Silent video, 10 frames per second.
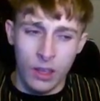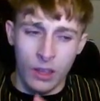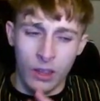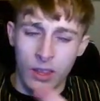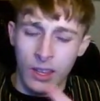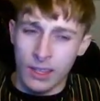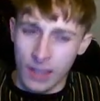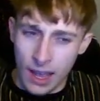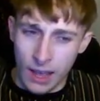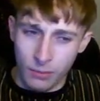the
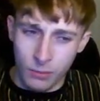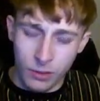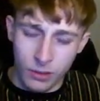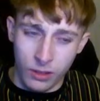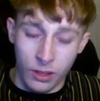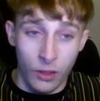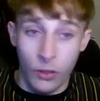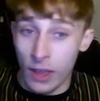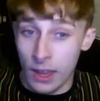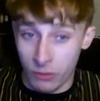exams, the
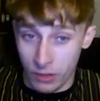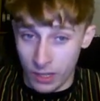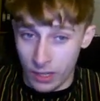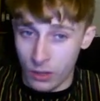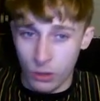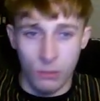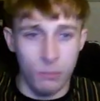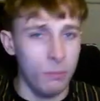theory, to